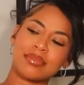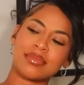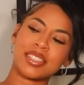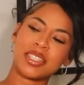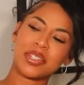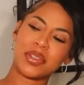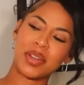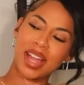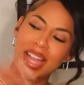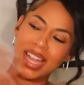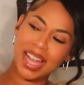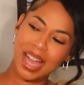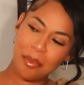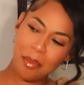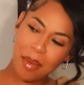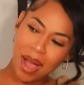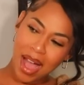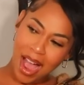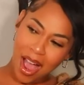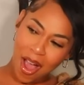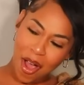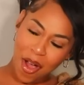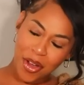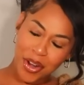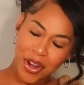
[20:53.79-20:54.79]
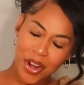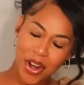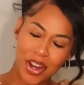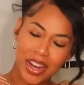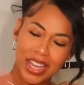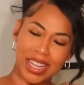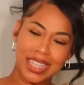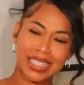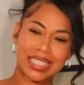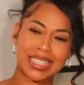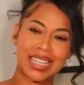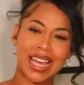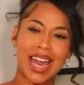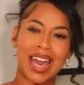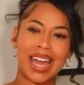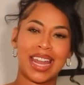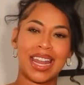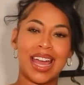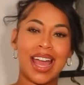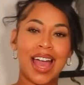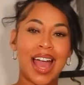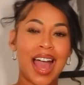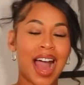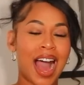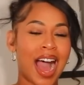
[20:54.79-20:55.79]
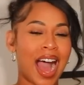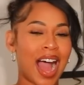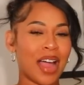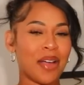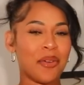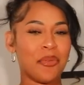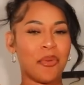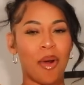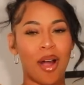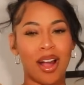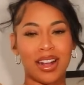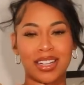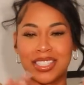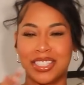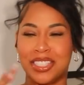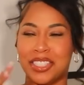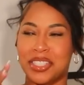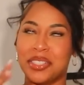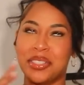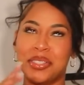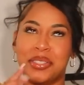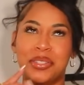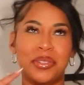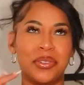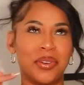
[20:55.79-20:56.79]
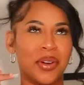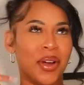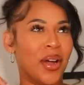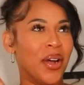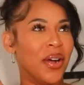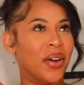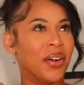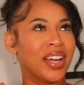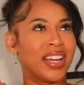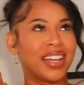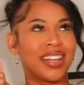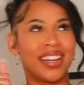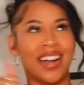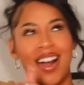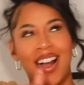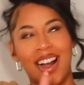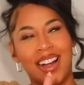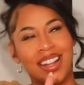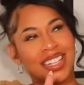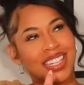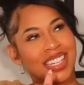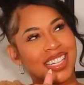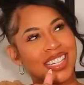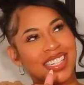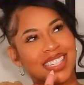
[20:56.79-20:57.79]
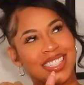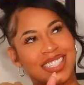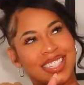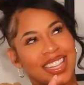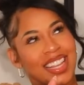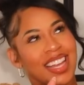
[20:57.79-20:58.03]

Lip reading: okay, I got my eye on her. He said, I watched you grow in college.